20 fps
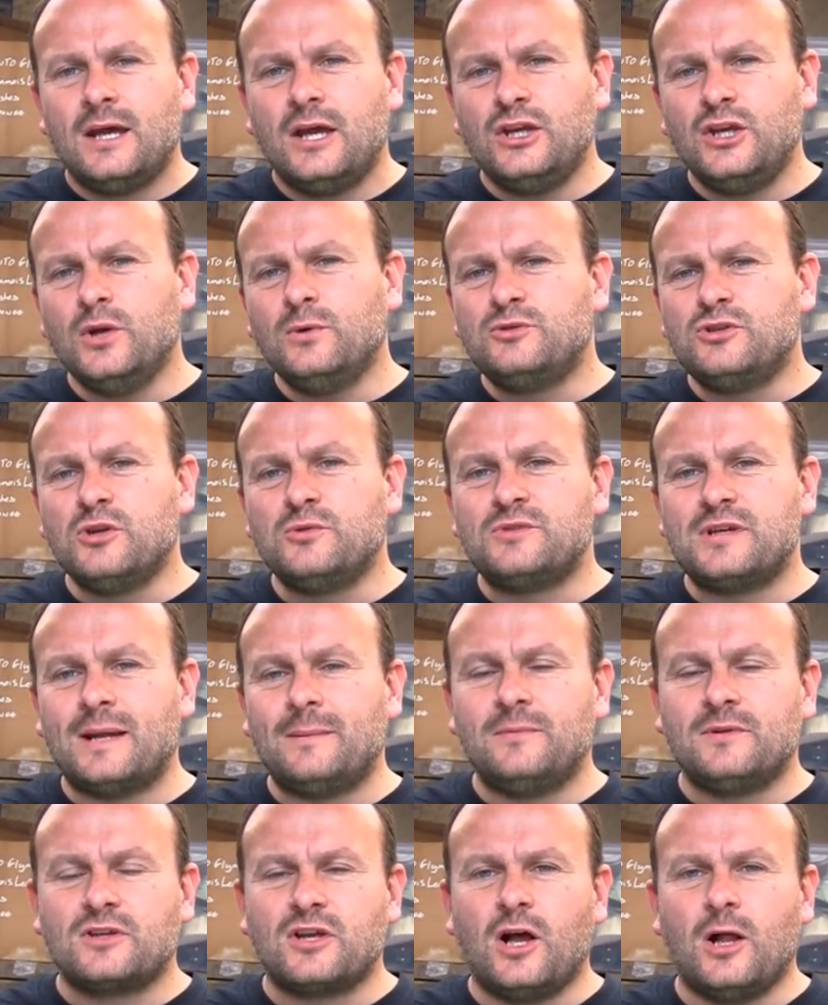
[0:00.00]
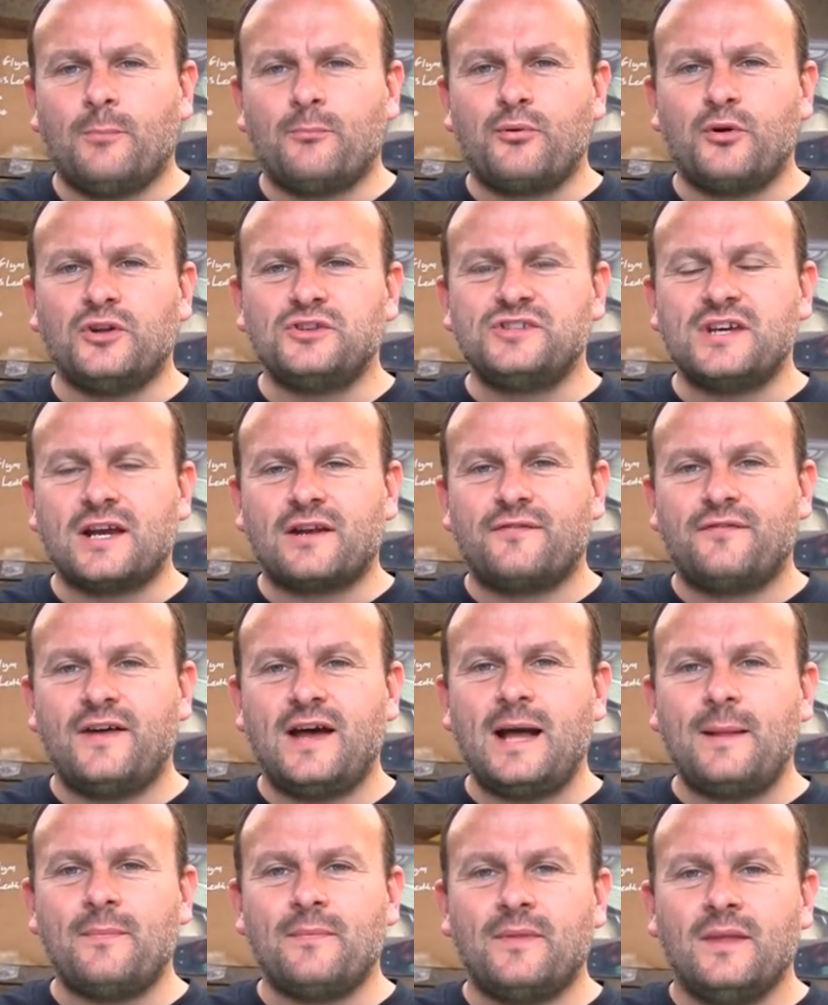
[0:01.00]
a YouTube channel called Project
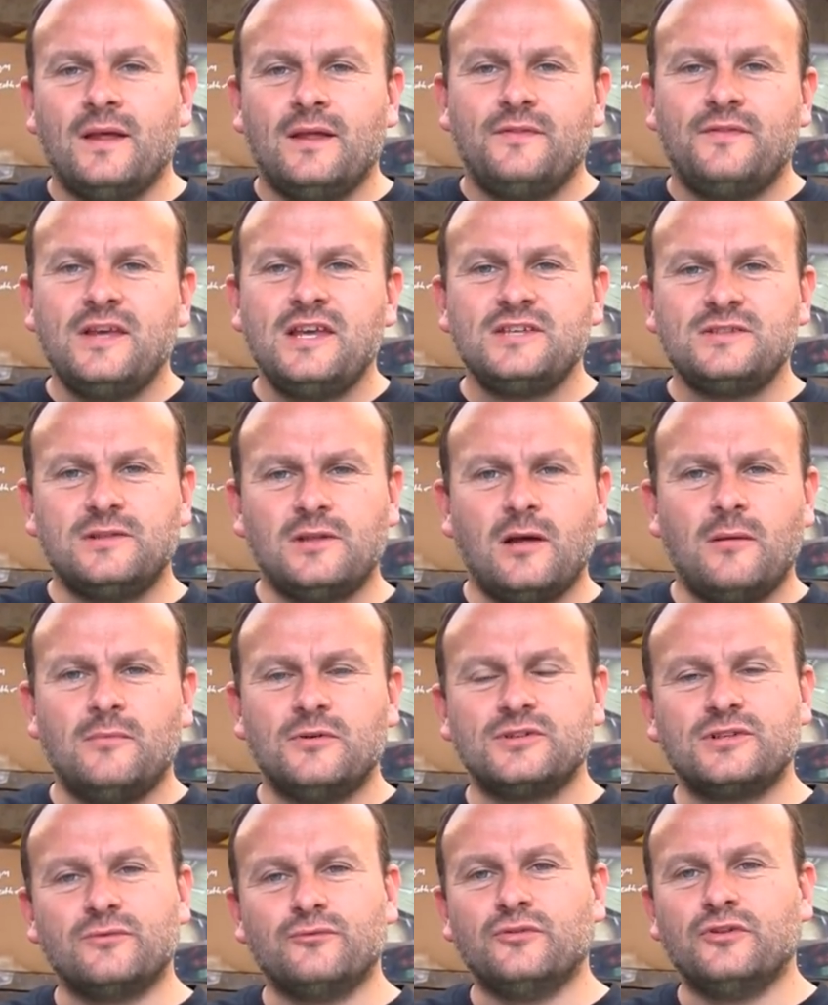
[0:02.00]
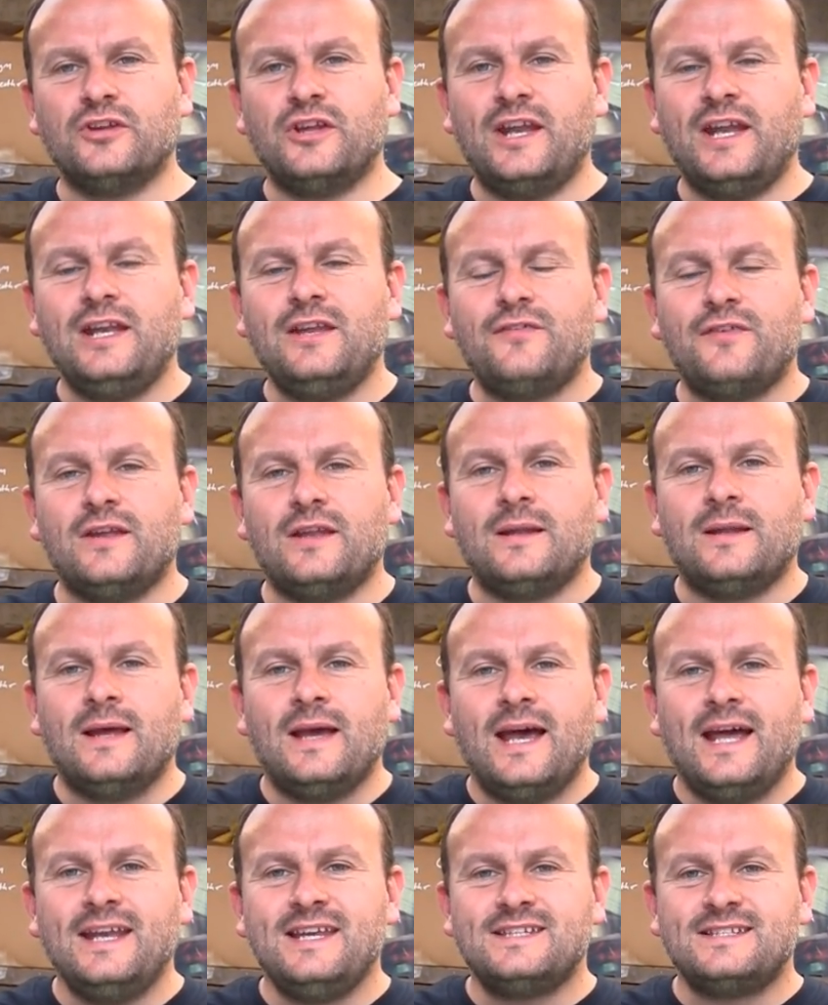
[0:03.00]
Fan, these lawnmowers will run on anything,
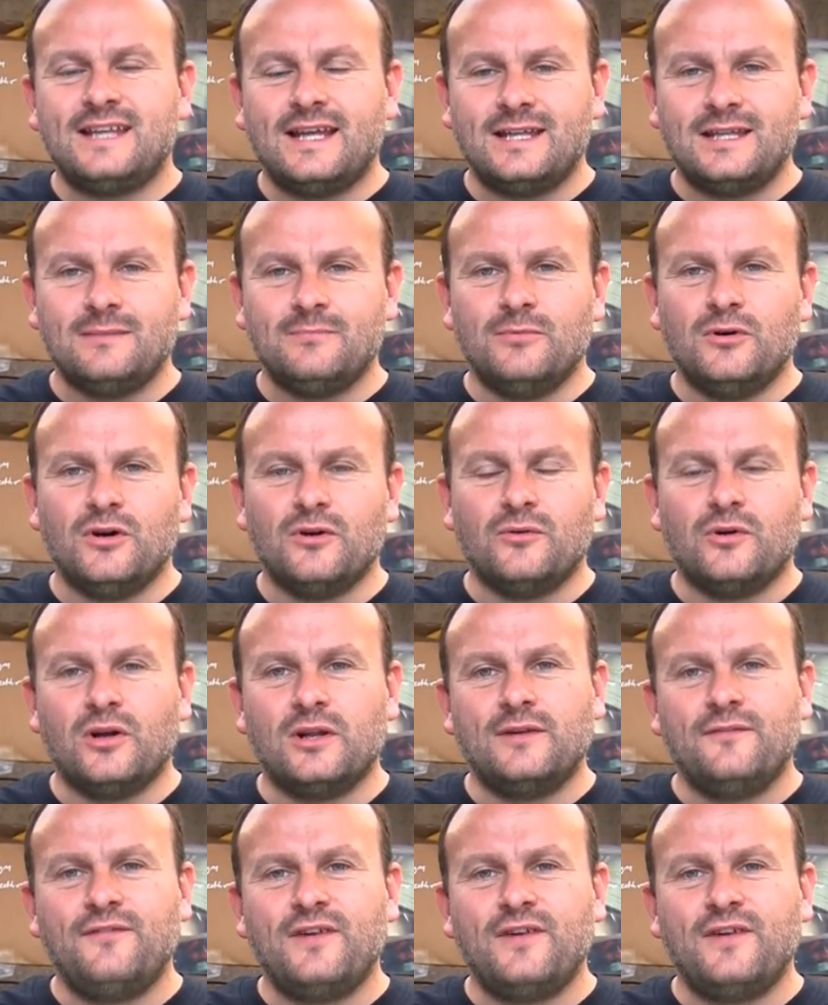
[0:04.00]
any standard motor oil.